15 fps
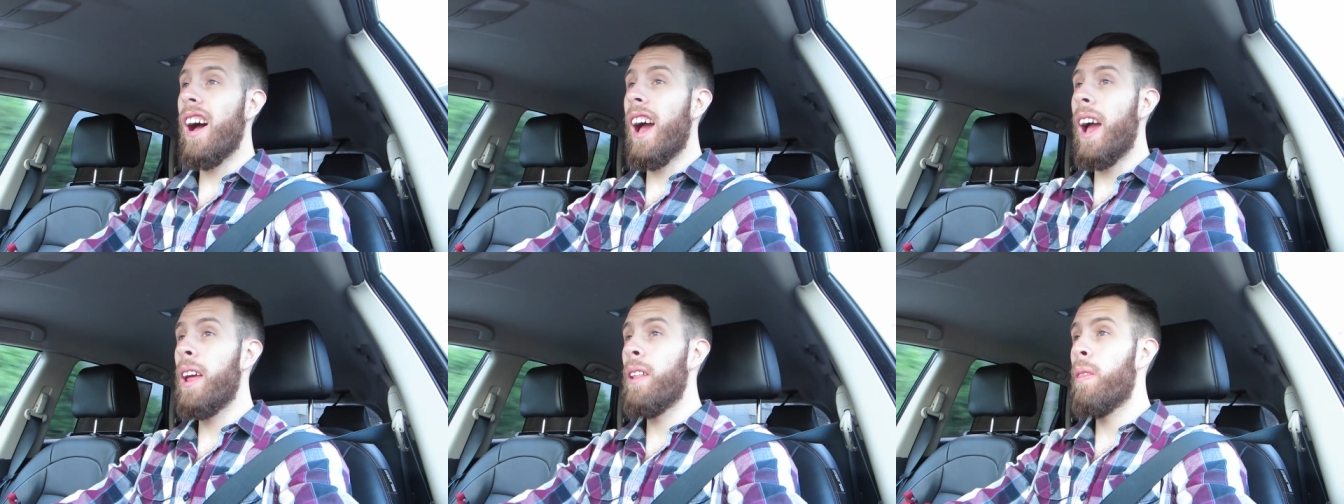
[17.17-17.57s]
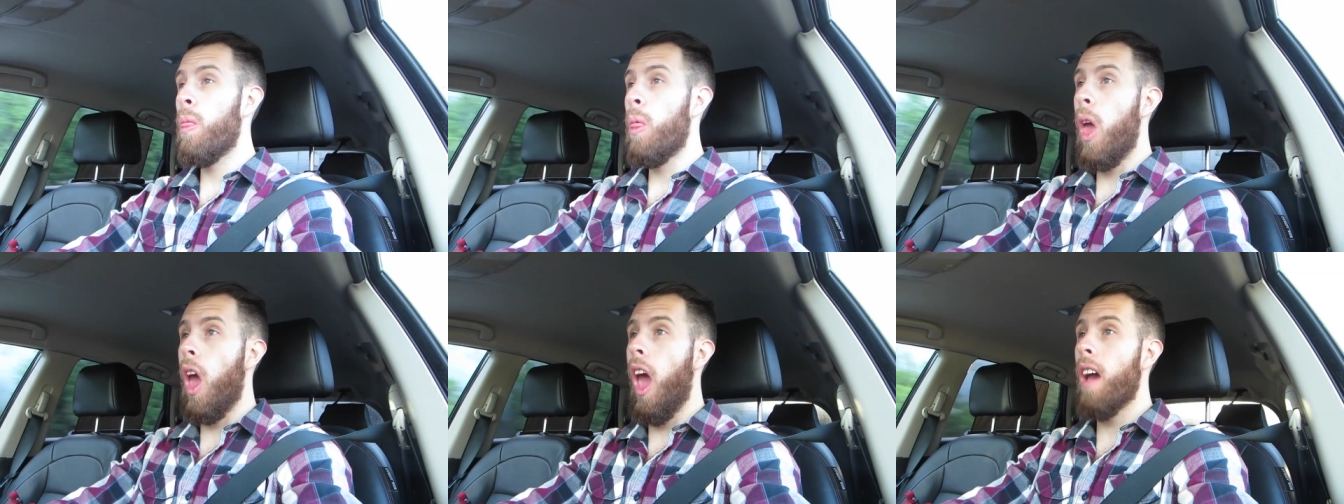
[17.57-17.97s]
I,
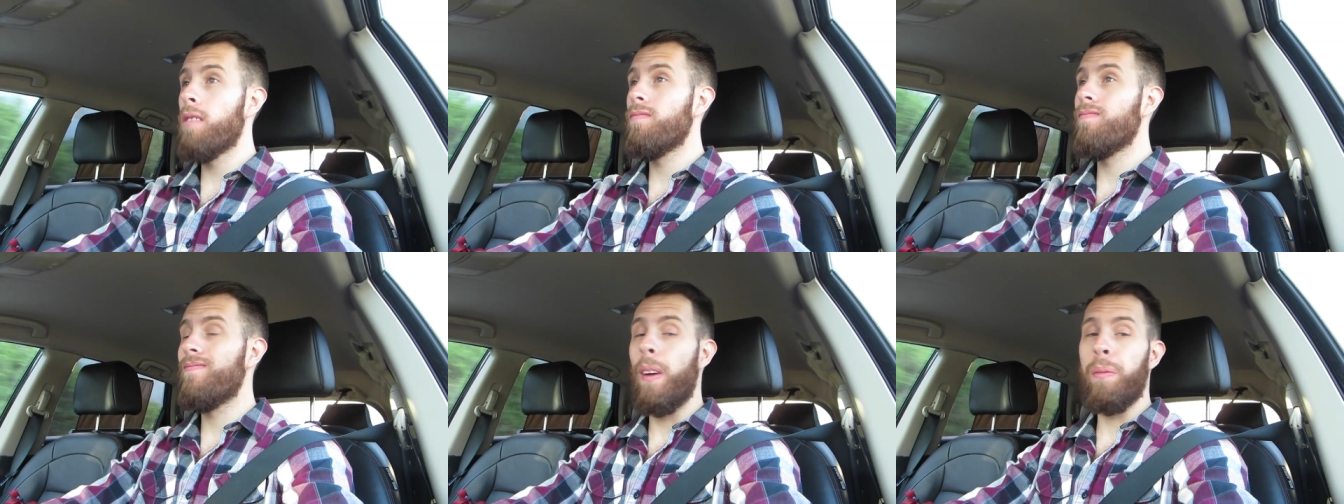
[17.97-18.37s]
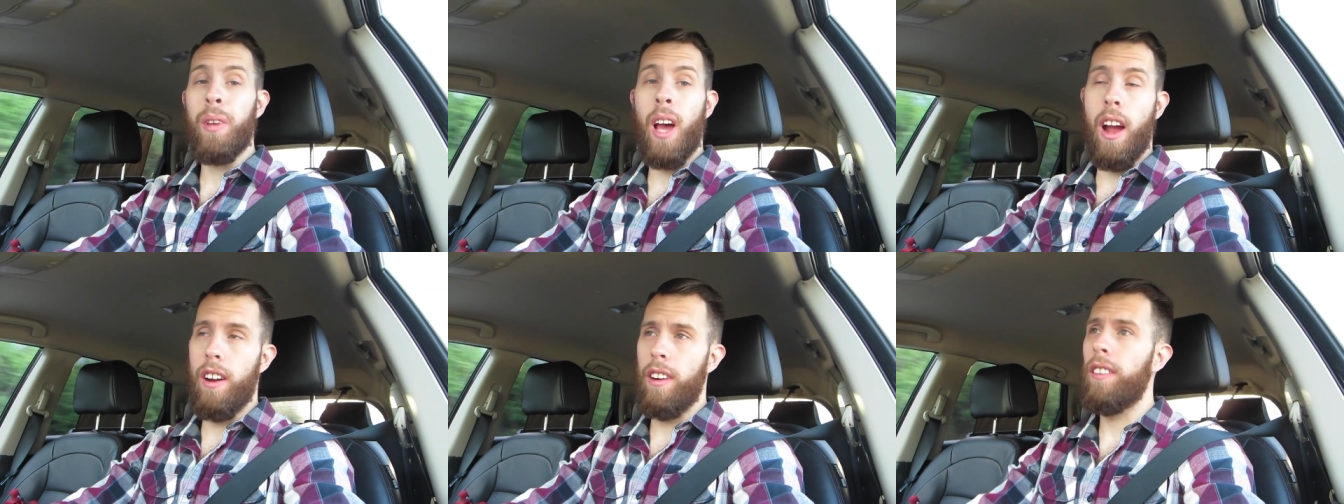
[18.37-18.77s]
I'm
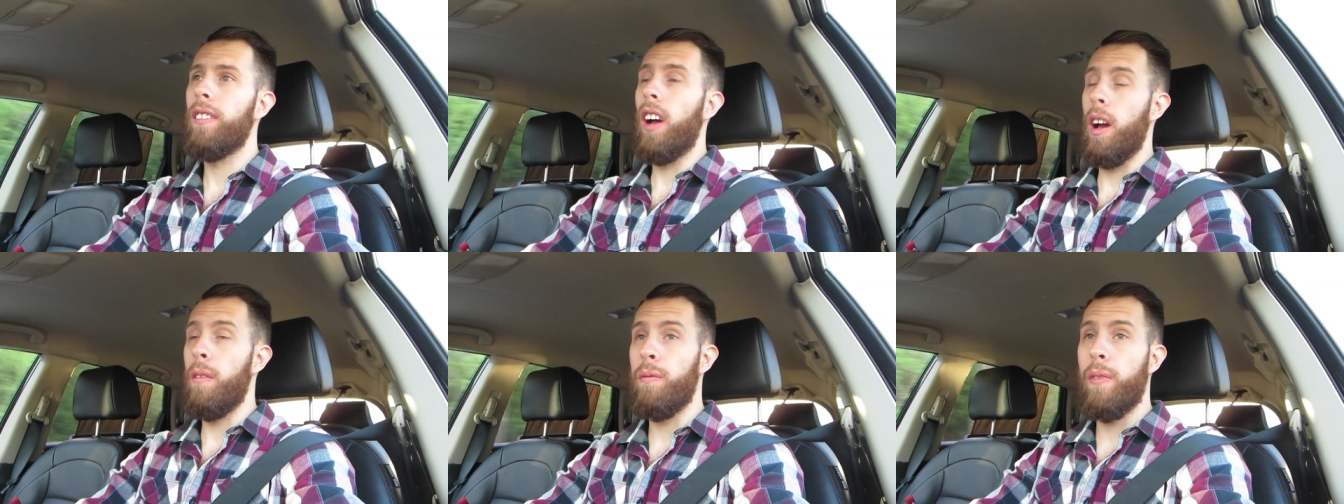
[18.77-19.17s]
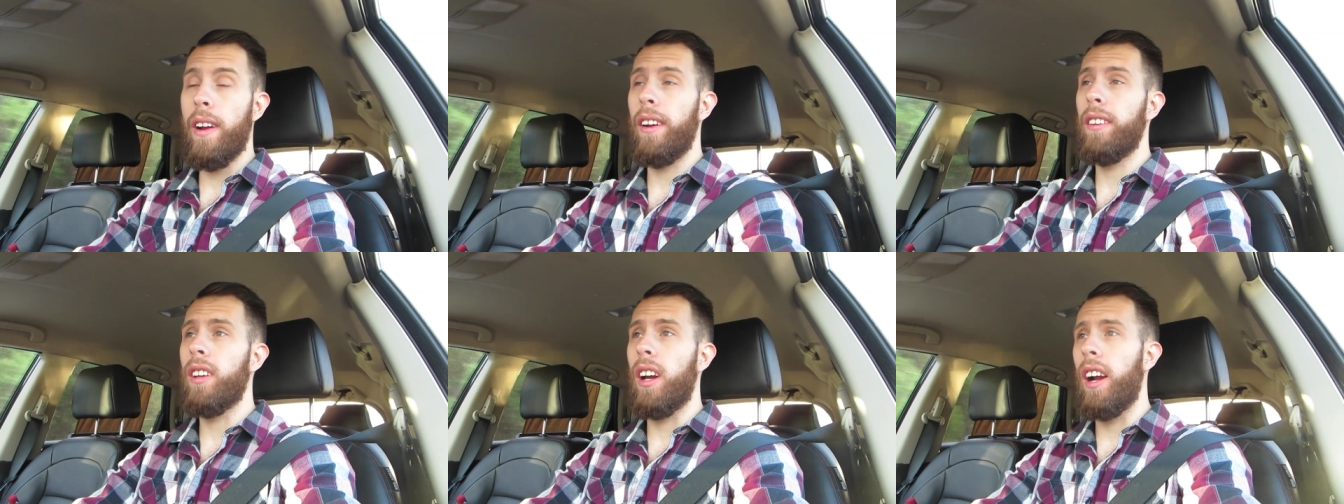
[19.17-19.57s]
tired. I'm
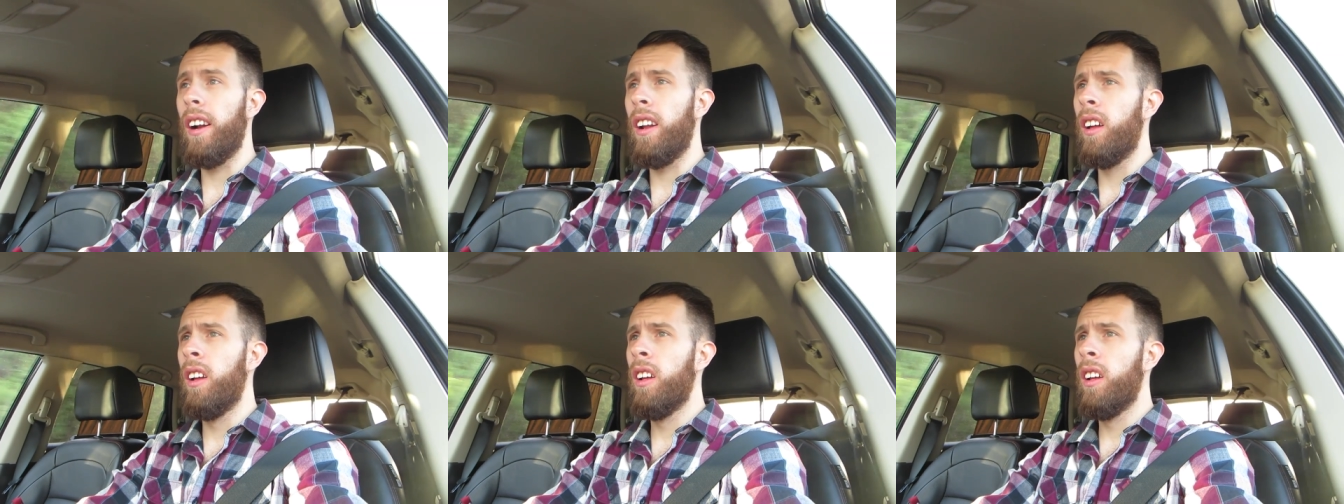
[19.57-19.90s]
very tired.